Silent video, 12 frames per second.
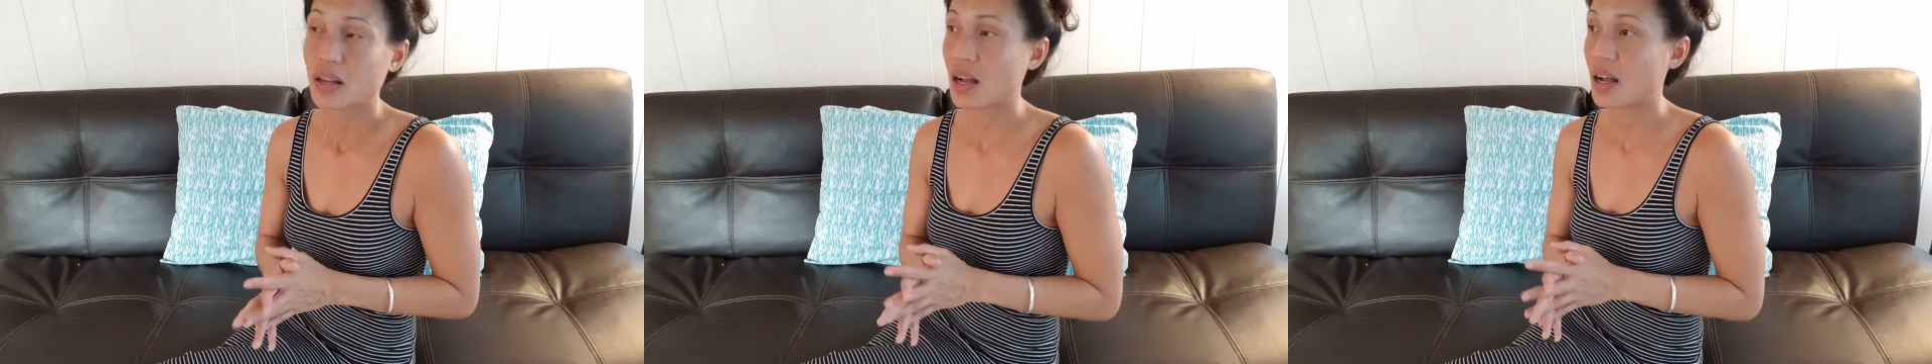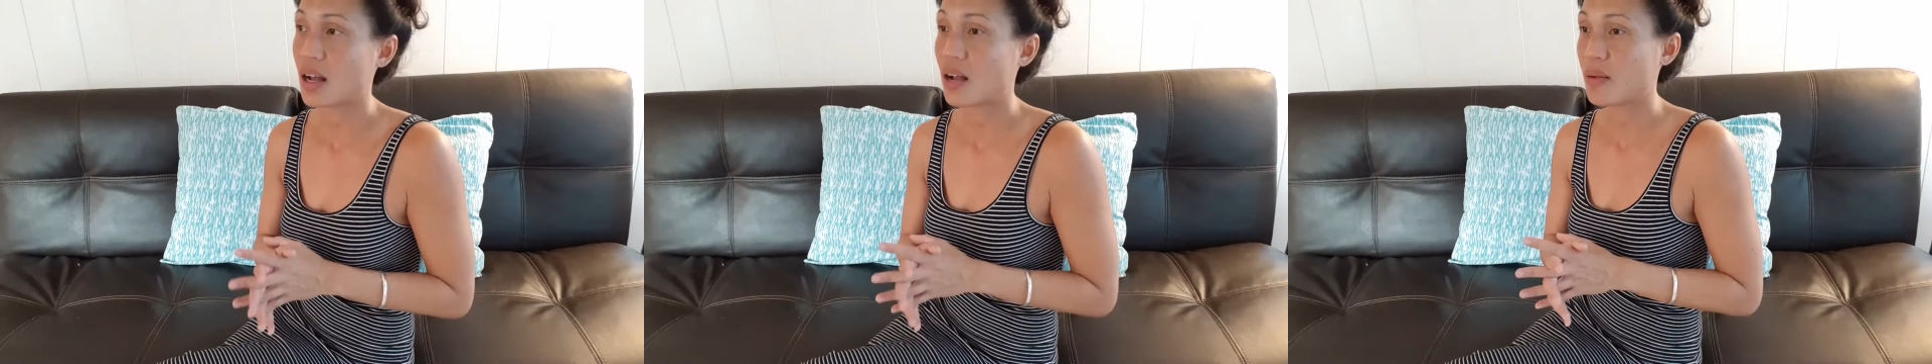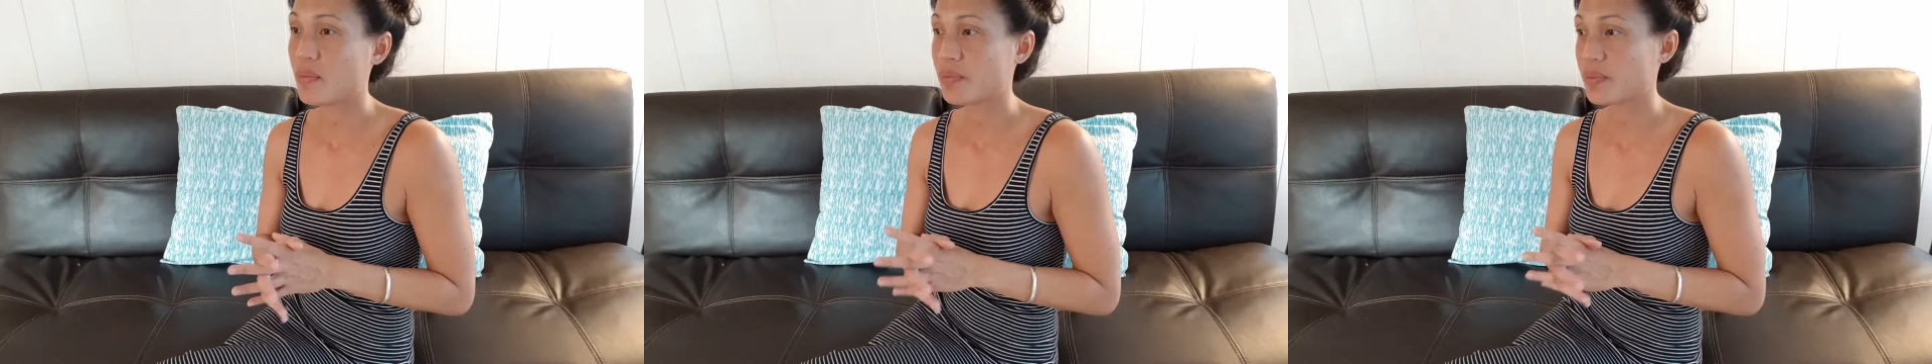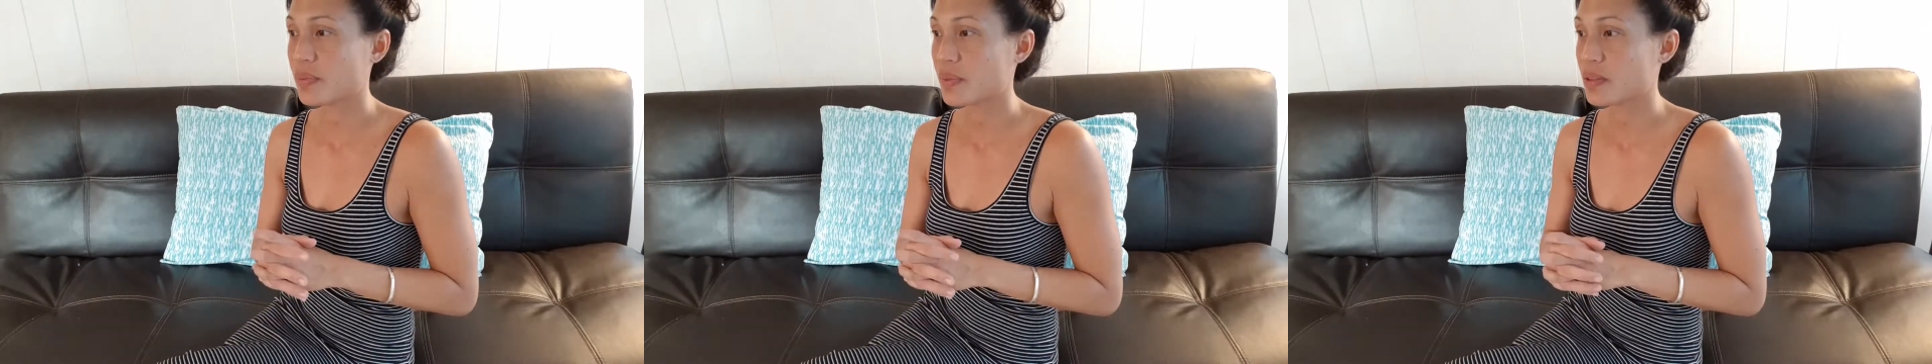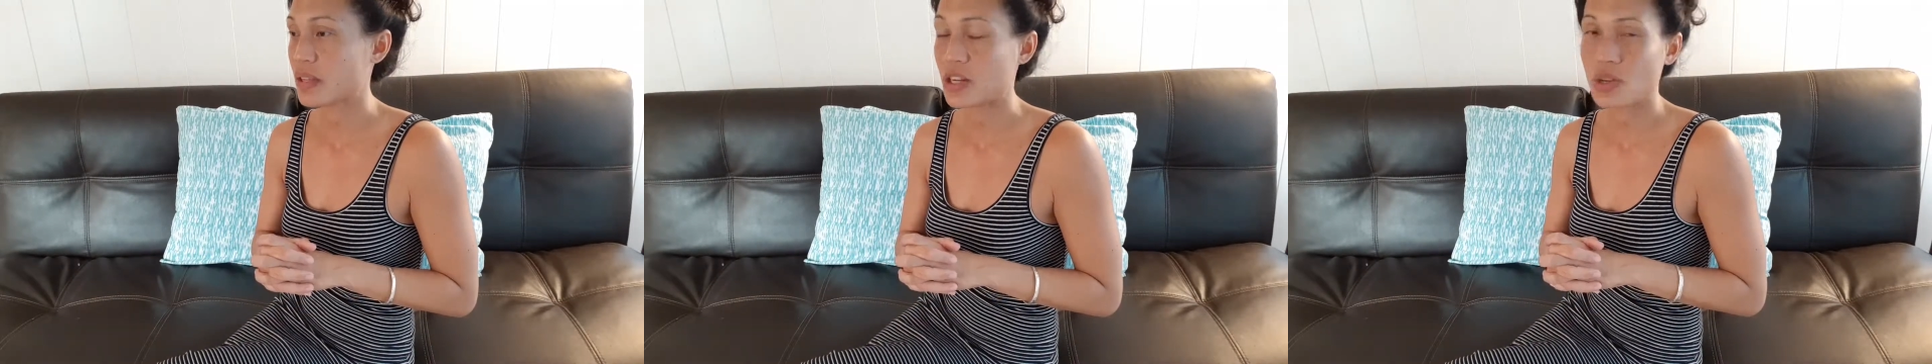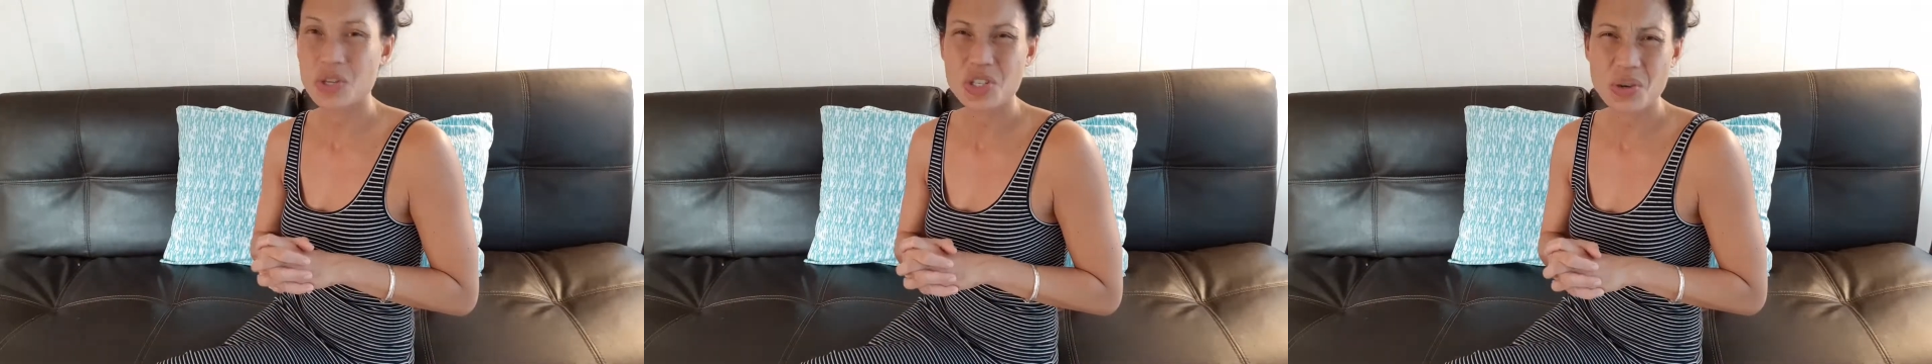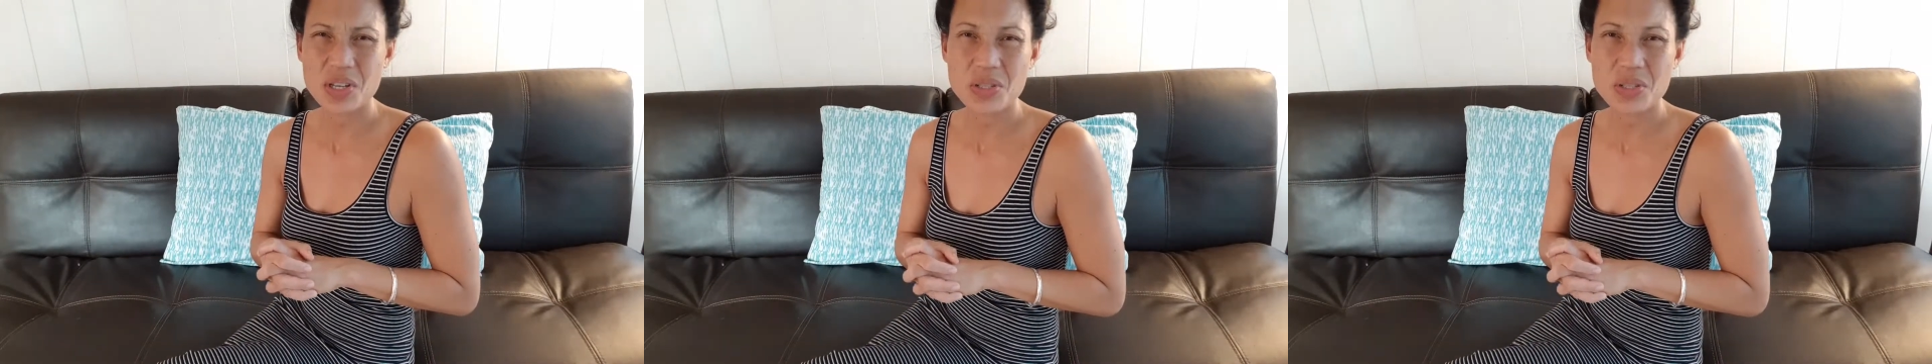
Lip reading: that you enjoy